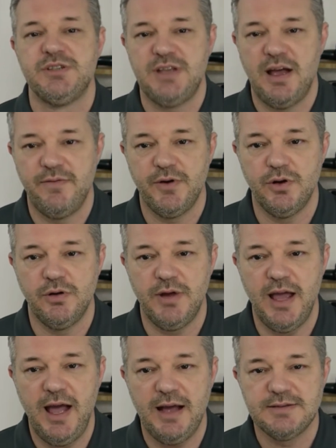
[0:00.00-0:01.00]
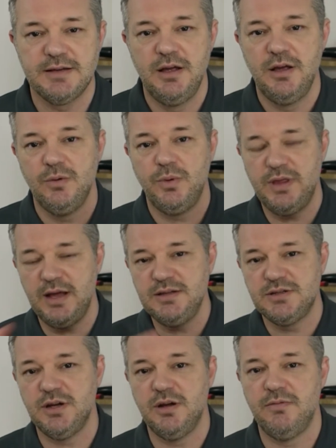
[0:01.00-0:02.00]
the staff are going to react. We
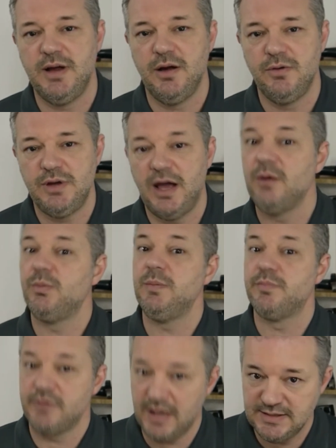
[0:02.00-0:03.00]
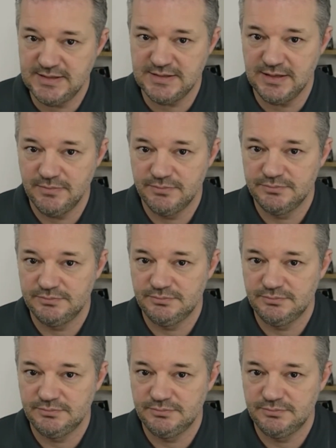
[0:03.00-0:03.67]
then turn around and we practice it.